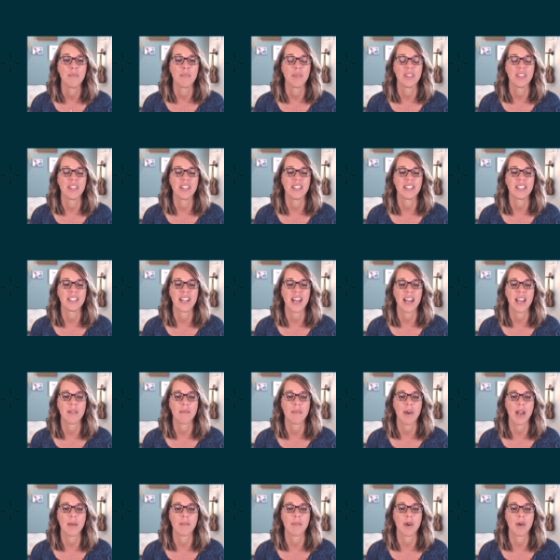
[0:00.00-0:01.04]
but this
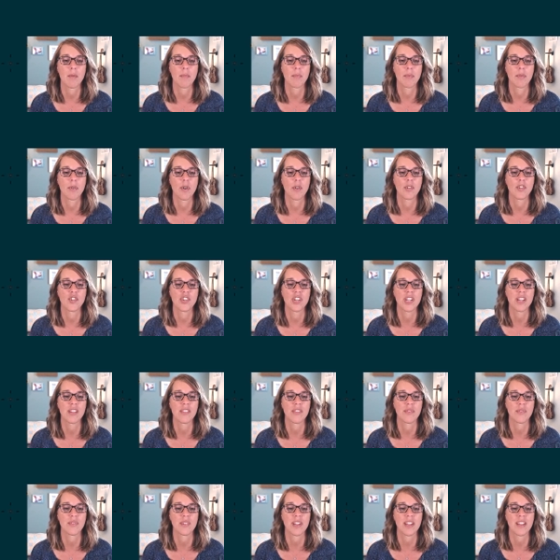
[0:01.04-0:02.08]
time I'm approaching
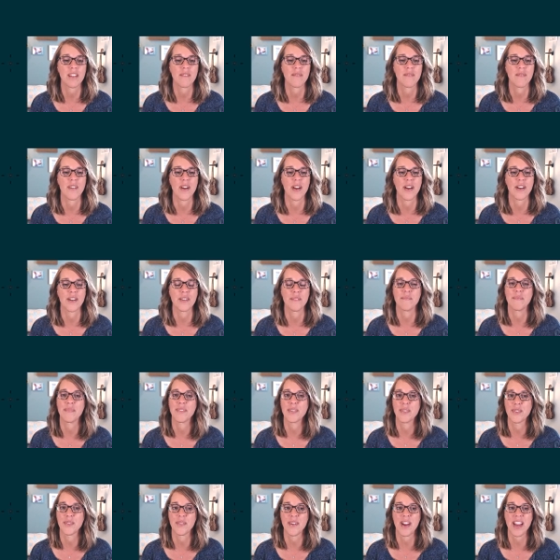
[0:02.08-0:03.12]
3 from
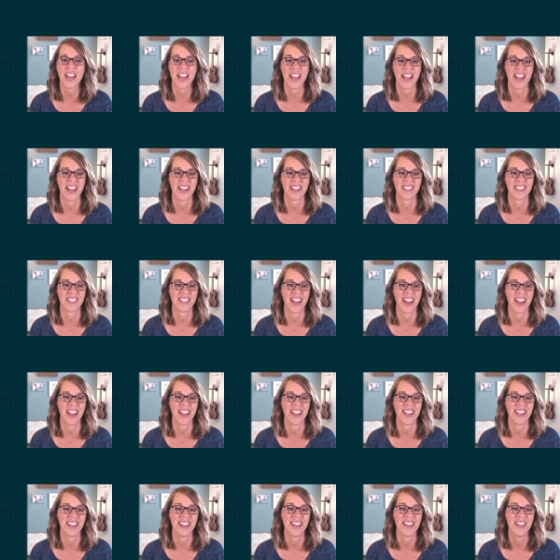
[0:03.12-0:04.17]
the right-hand
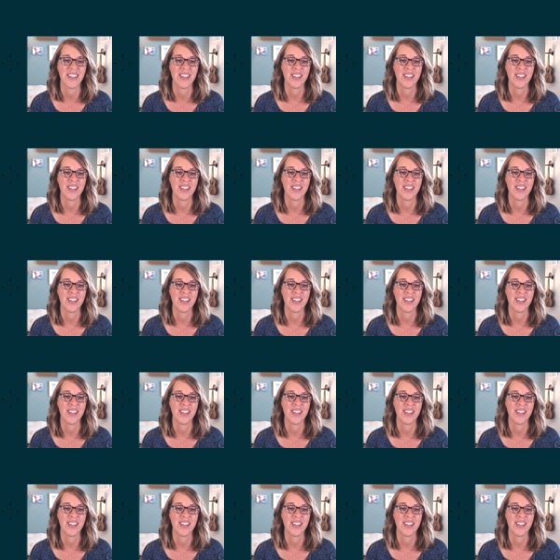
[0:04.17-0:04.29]
side.